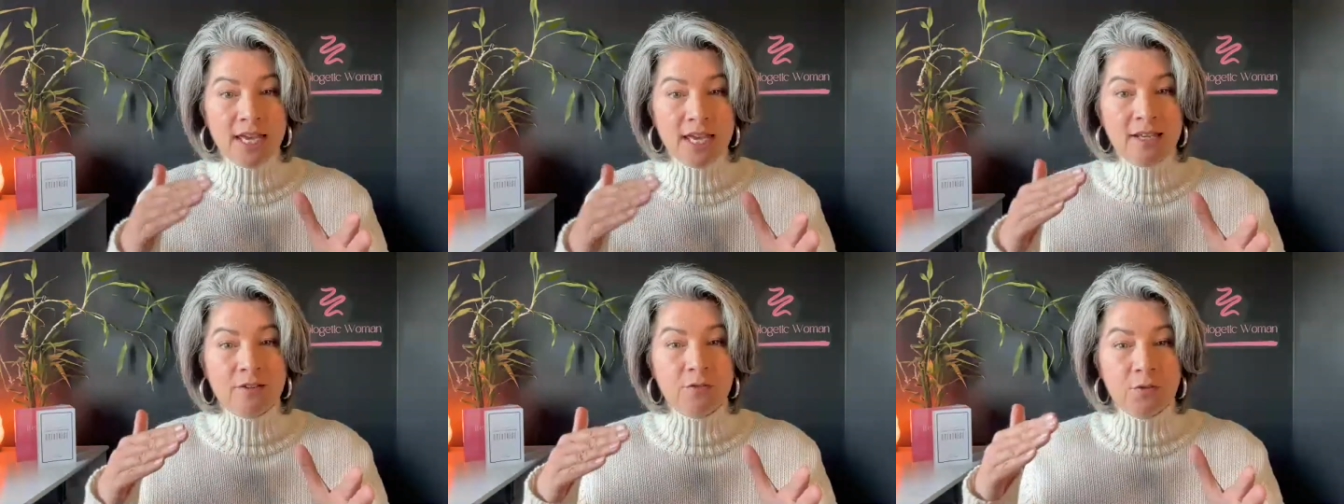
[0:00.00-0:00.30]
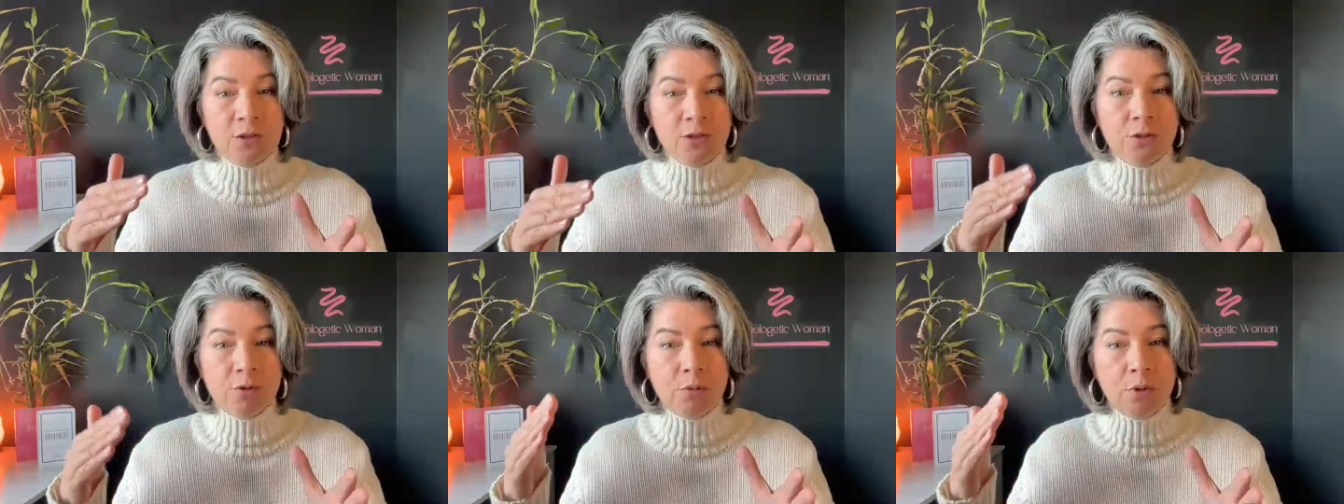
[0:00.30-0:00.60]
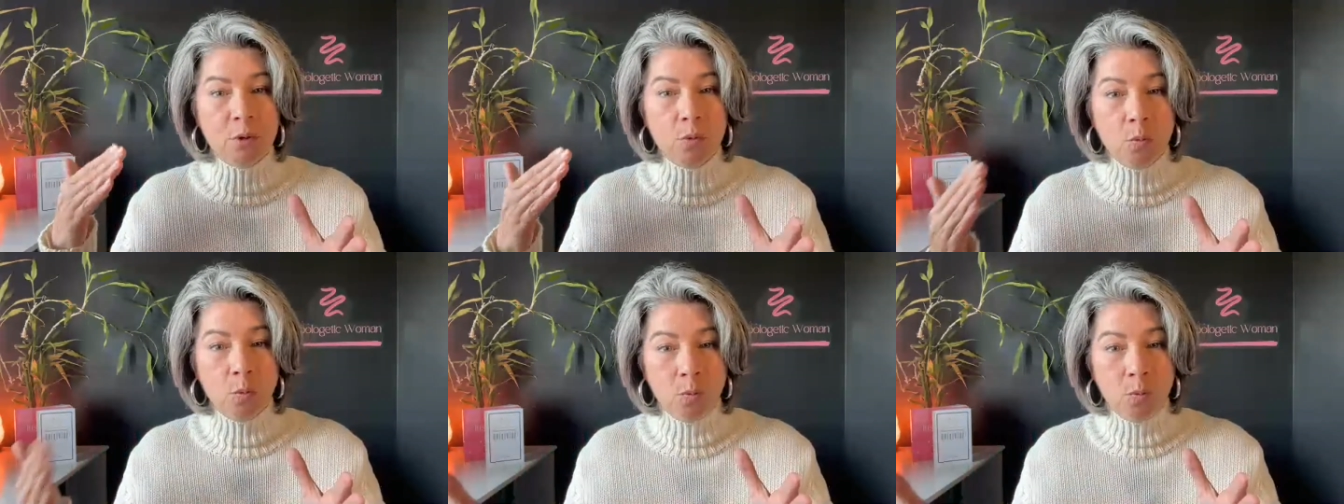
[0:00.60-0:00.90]
and further
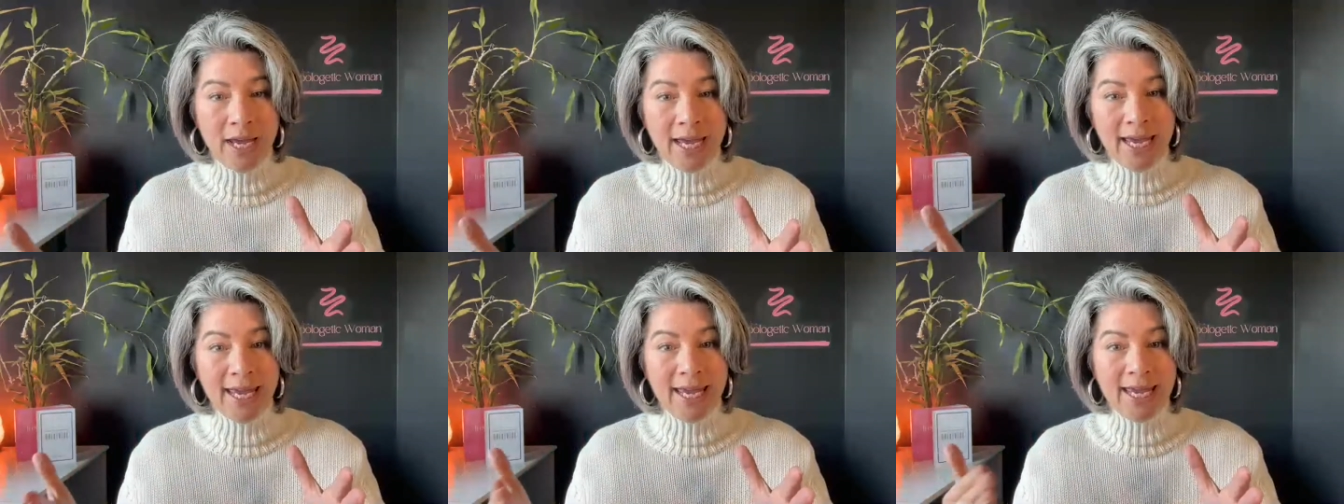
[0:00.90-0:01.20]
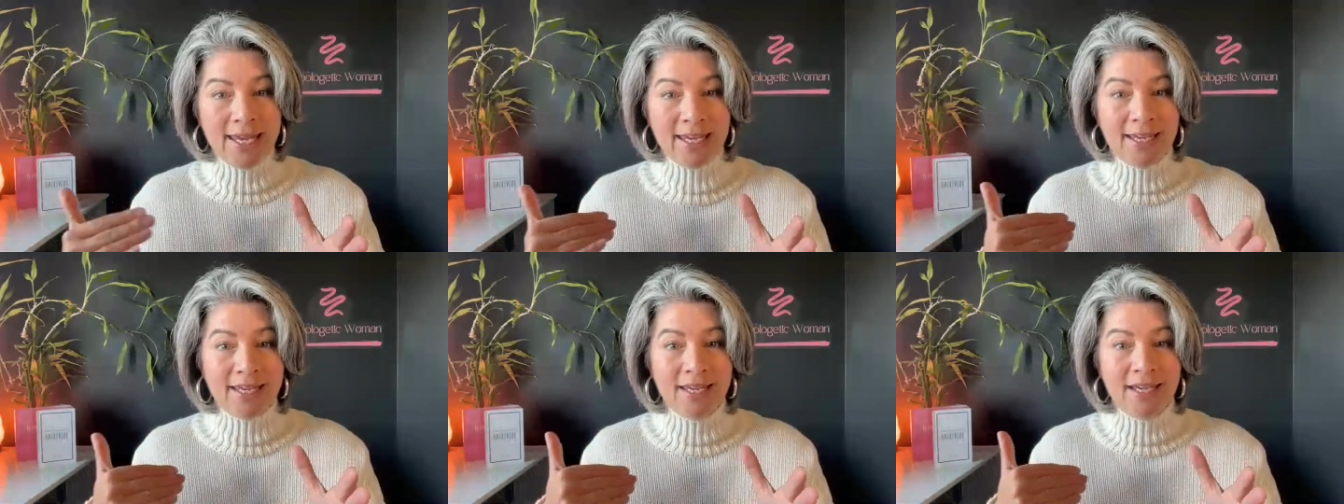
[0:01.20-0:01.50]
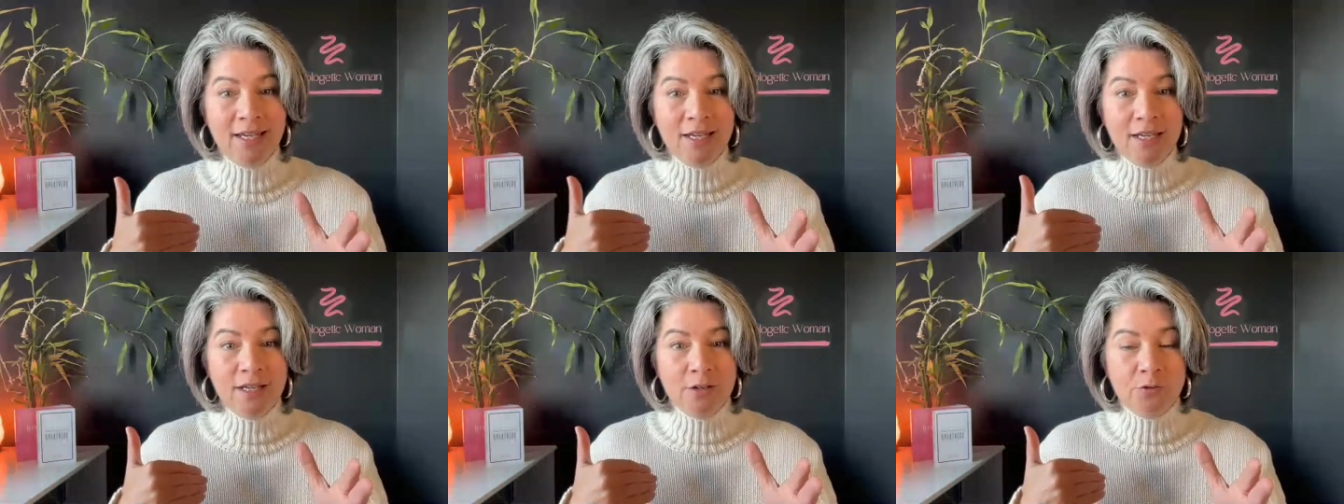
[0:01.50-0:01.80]
away
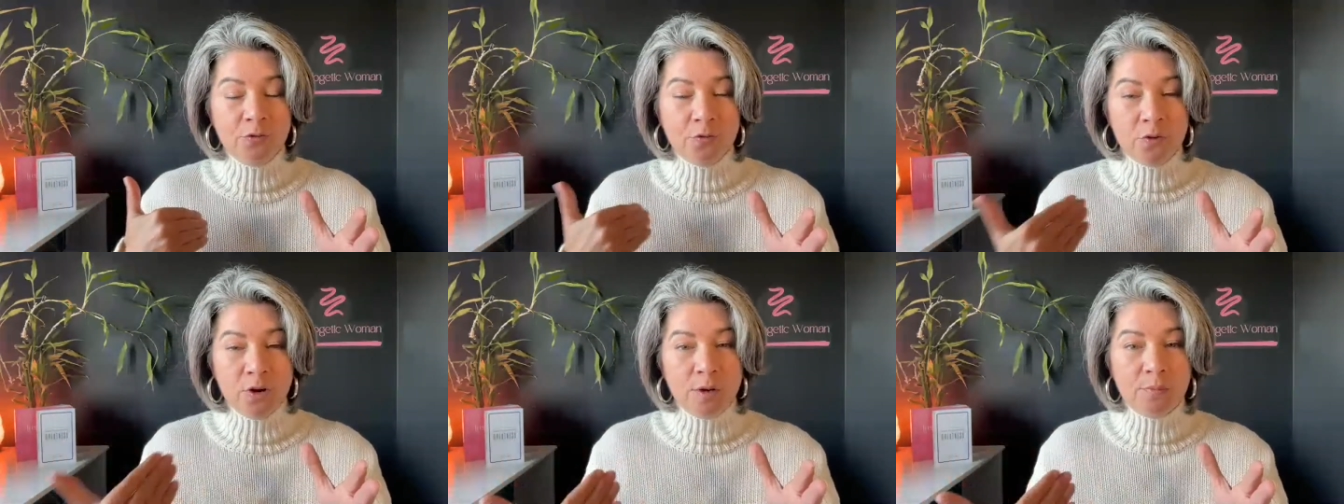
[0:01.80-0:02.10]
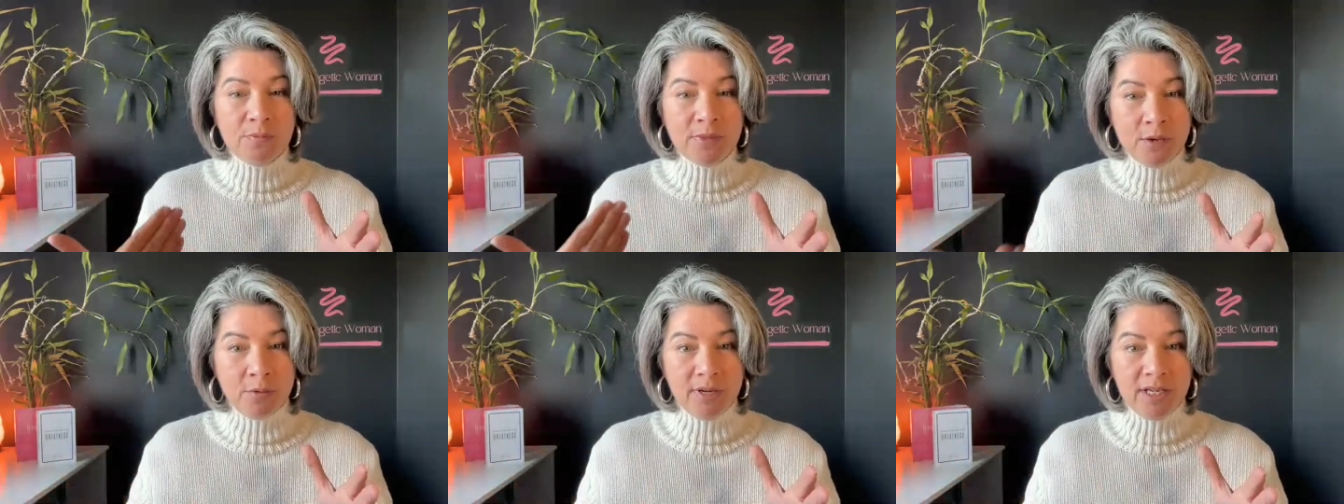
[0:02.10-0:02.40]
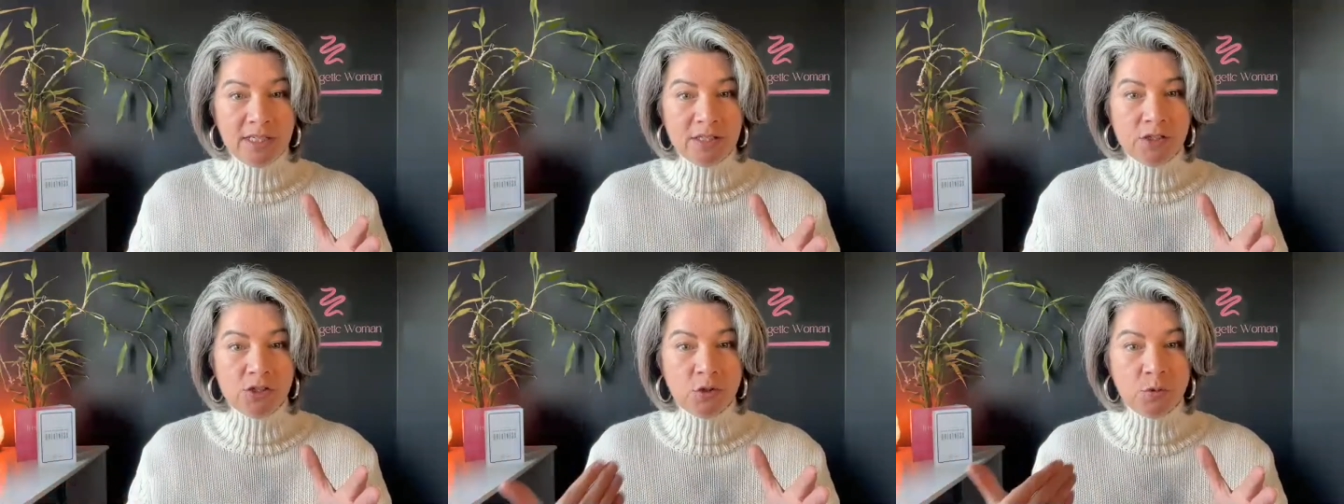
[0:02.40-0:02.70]
from their
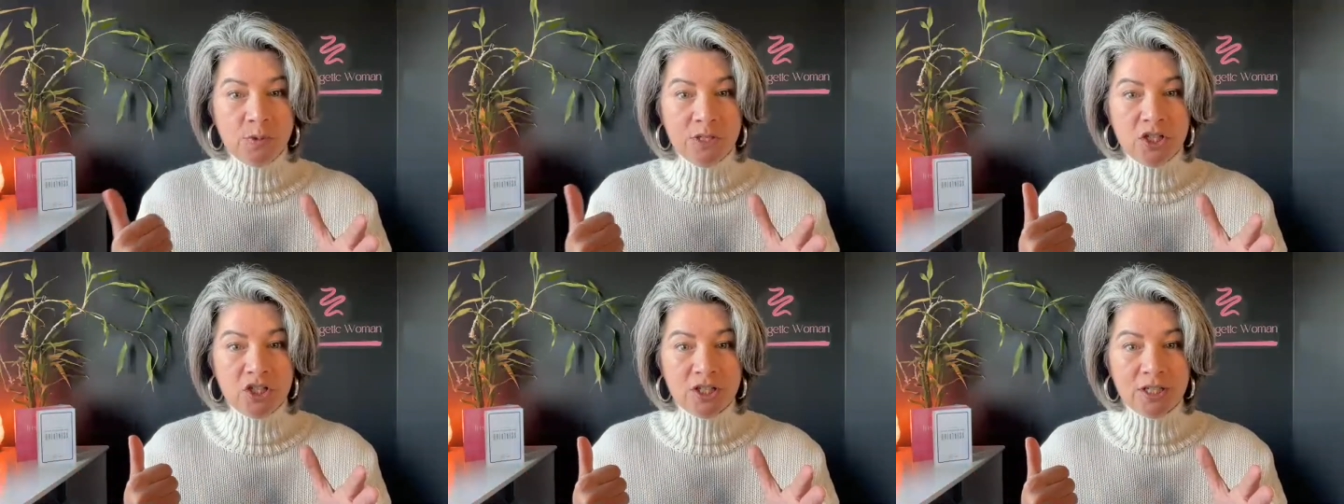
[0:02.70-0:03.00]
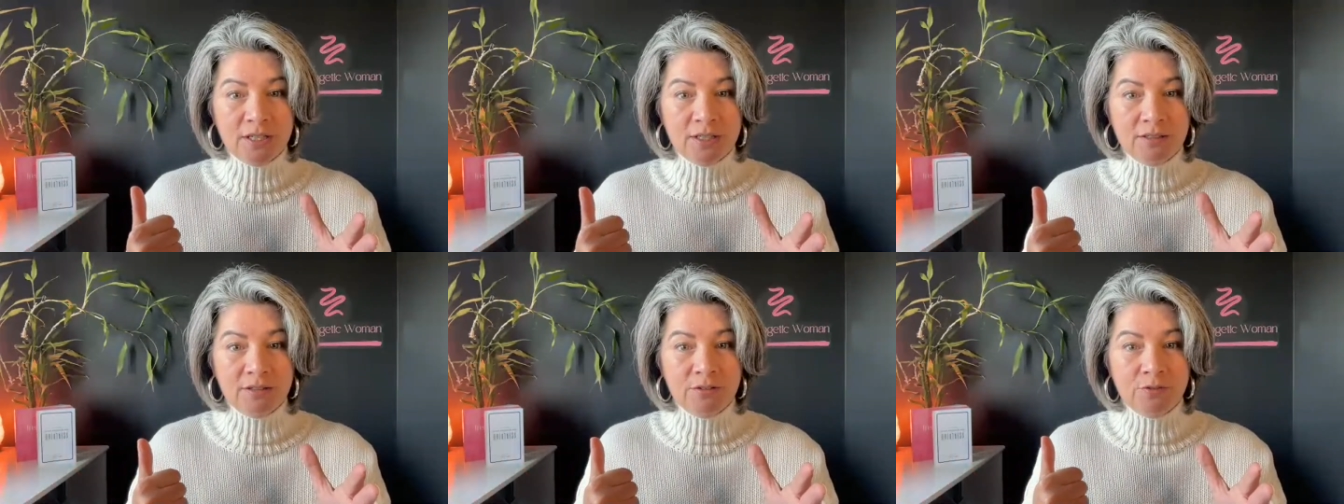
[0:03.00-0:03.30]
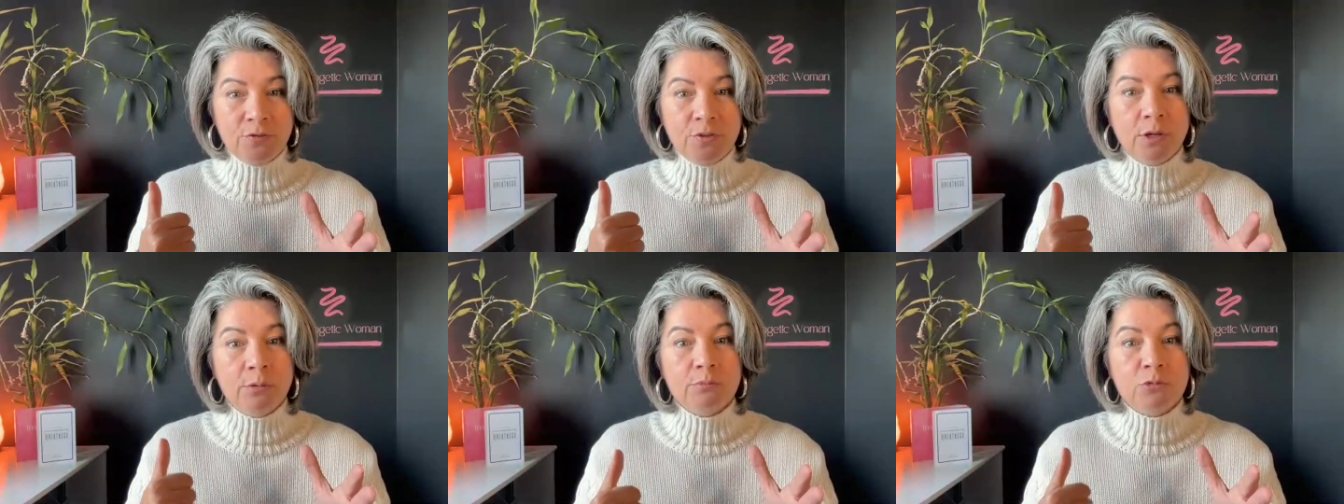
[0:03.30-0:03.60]
intuition,
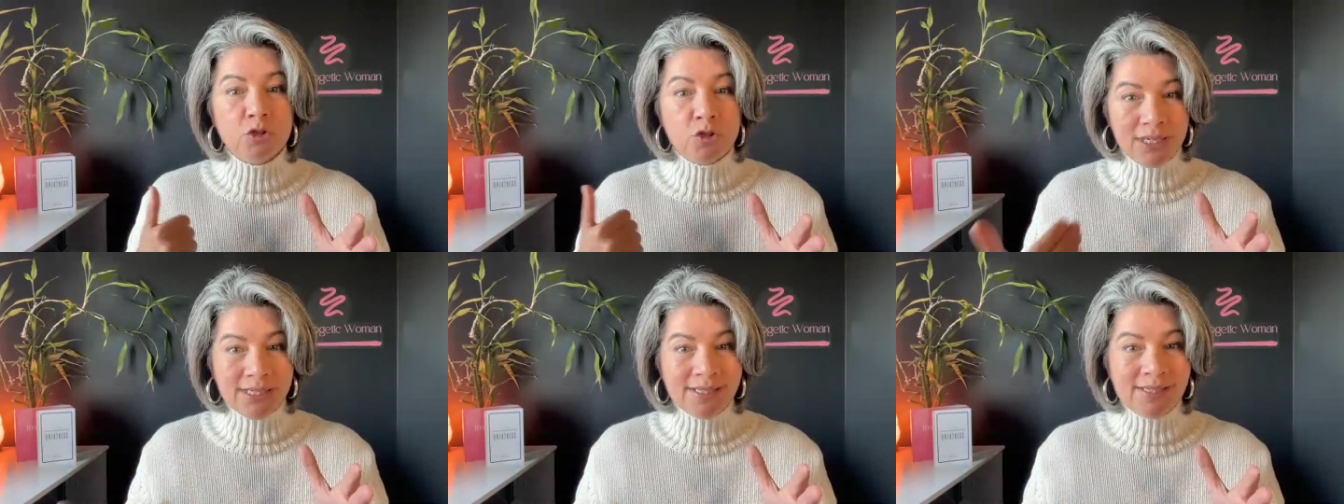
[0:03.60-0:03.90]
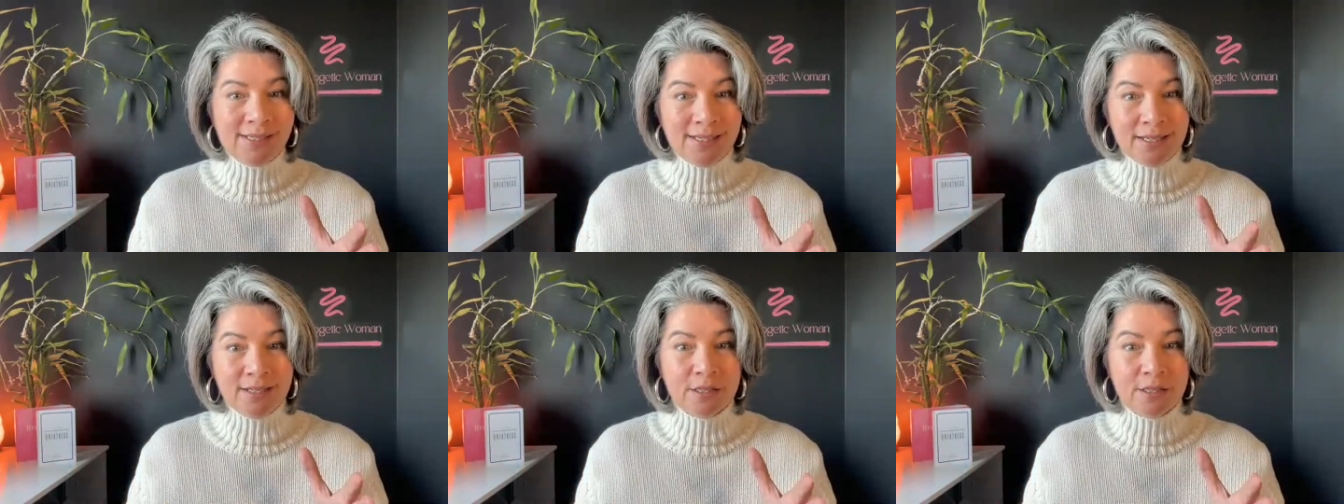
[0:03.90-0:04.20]
from trusting